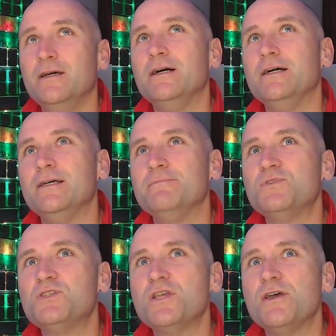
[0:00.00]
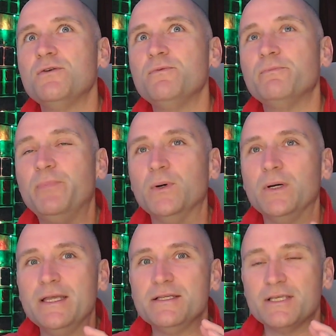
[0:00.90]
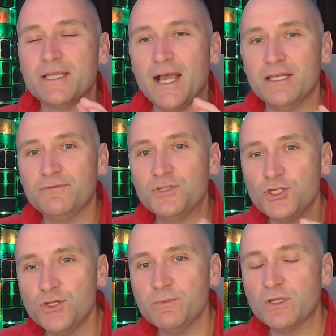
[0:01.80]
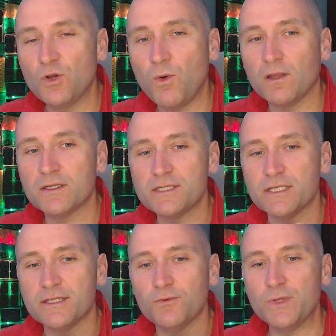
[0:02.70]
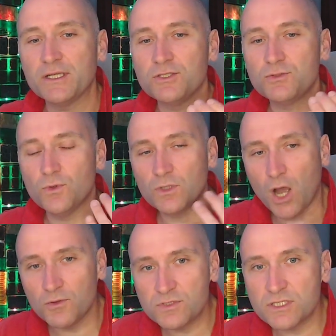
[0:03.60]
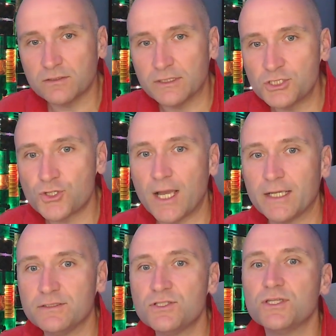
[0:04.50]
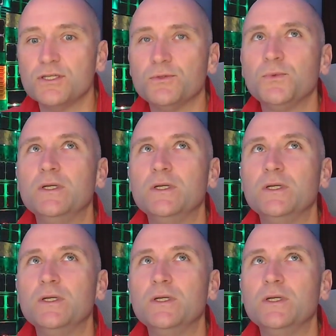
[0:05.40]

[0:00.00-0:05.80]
But it's a kind of human quality that we're constantly trying to